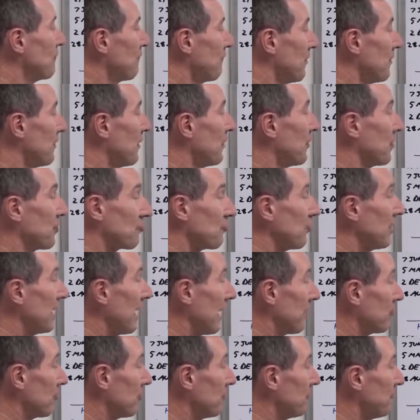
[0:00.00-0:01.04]
for the
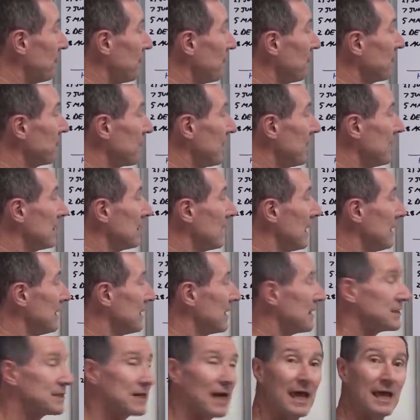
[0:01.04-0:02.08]

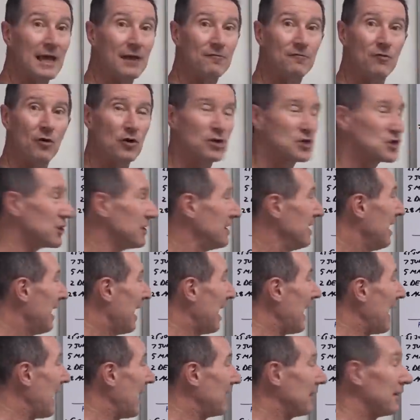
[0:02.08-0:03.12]
315-litre tank version,
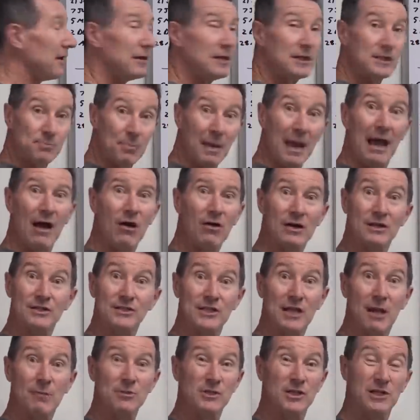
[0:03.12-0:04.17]
and its power
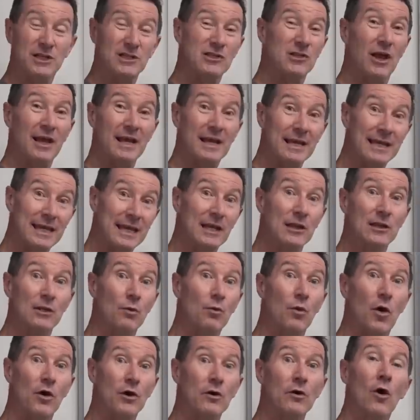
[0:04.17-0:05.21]
consumption is like a
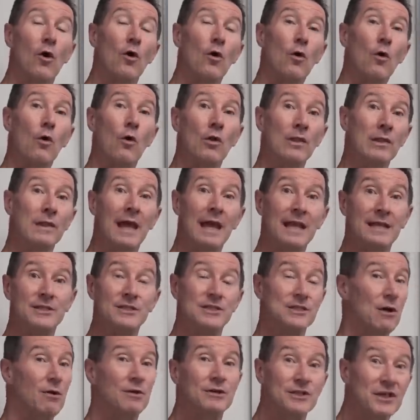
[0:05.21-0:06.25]
kilowatt or less.
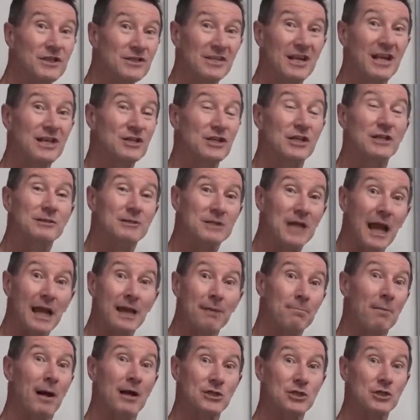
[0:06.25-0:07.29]
So it doesn't actually
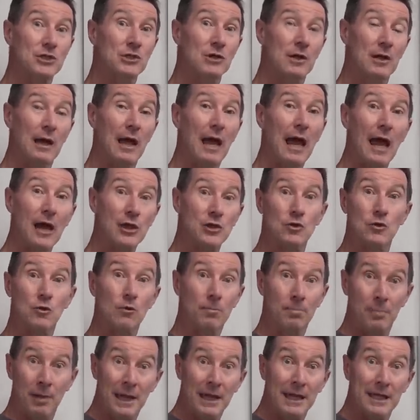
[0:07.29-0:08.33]
take much
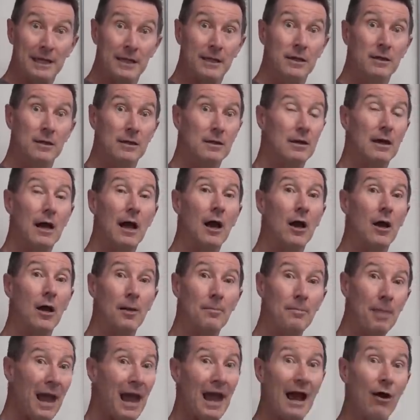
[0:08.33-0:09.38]
actual peak
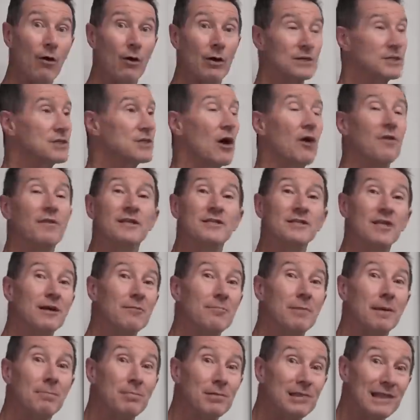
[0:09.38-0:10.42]
power, so there's going
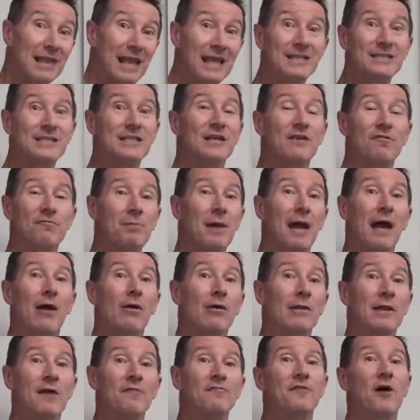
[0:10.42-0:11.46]
to be plenty of
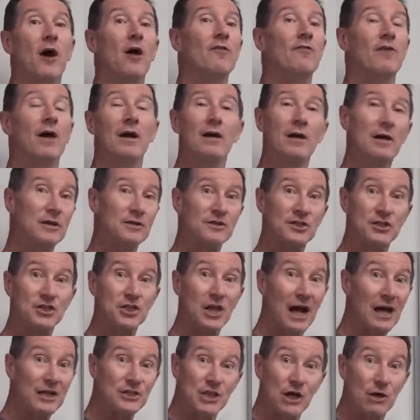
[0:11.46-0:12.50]
power left over to
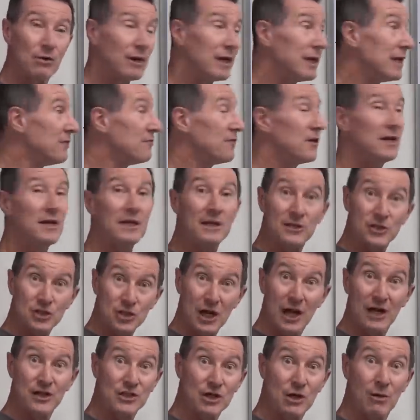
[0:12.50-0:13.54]
charge our EV and
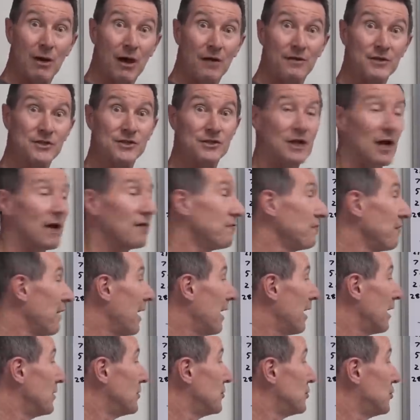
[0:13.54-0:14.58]
charge our other stuff
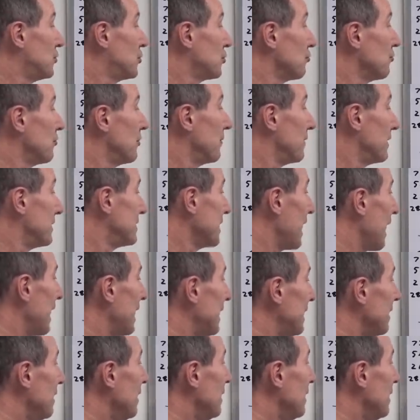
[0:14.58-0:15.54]
during the day.